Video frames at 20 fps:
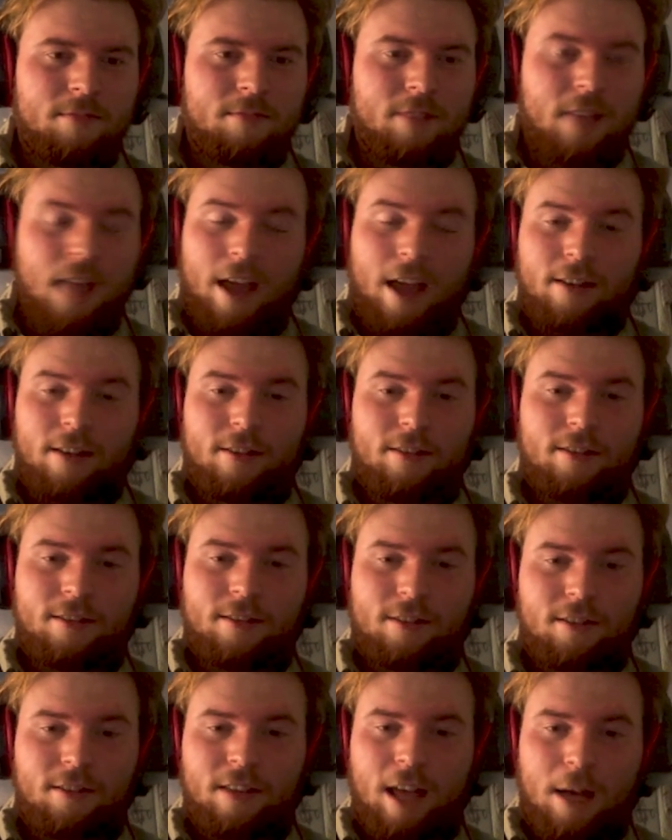
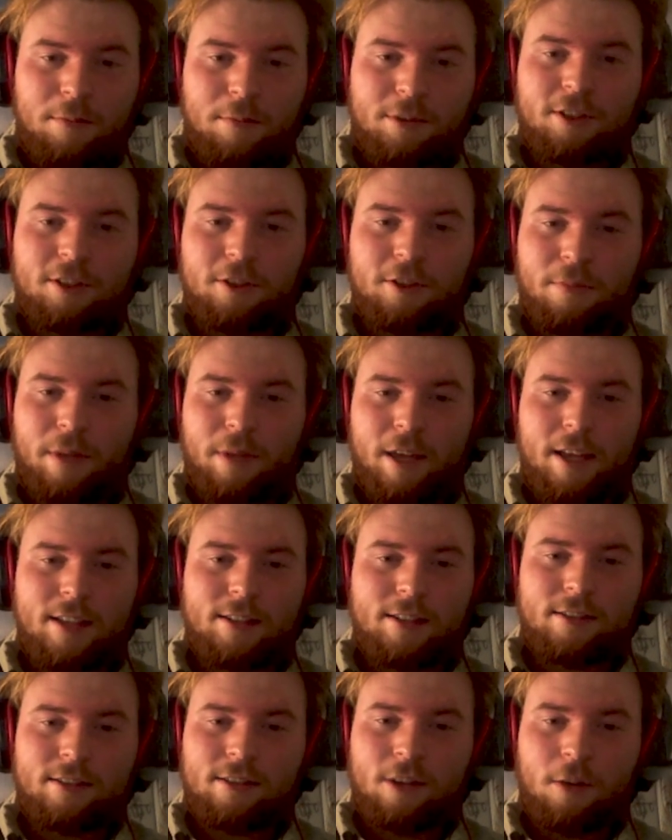Just absolute
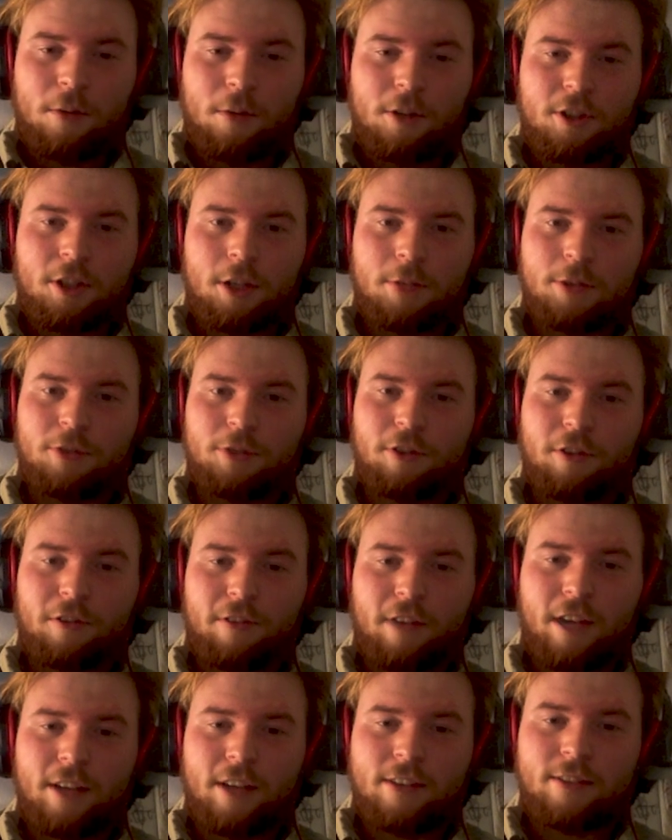peace, so much time to
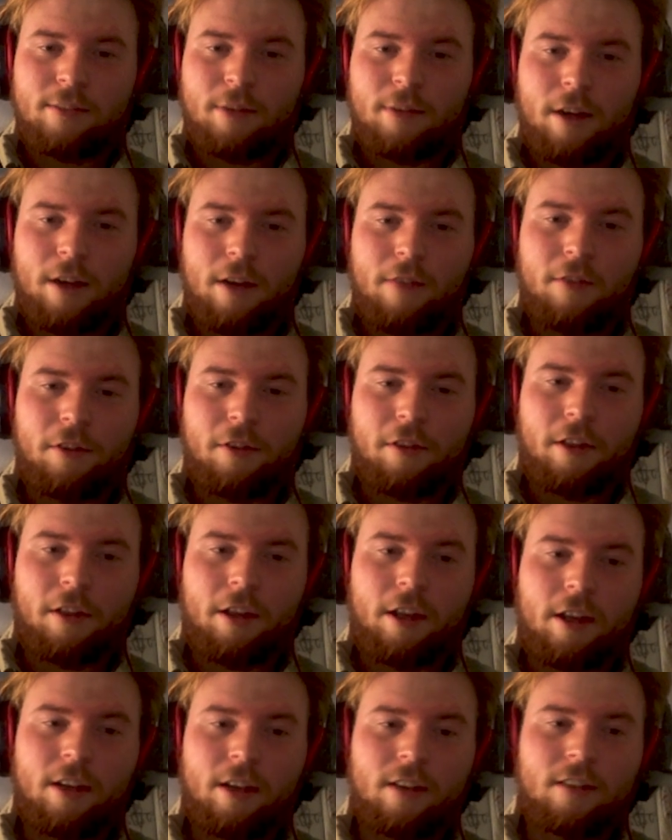reflect about
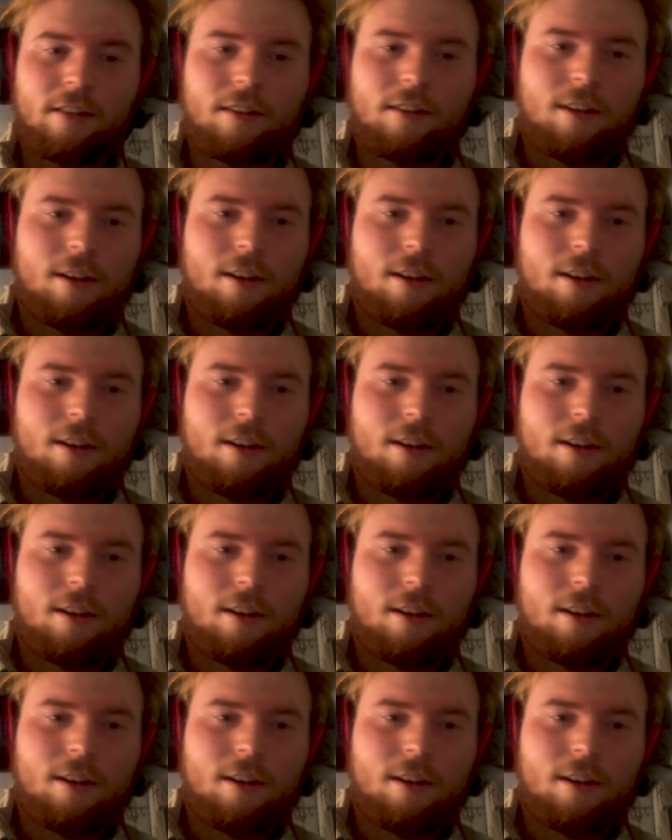everything, and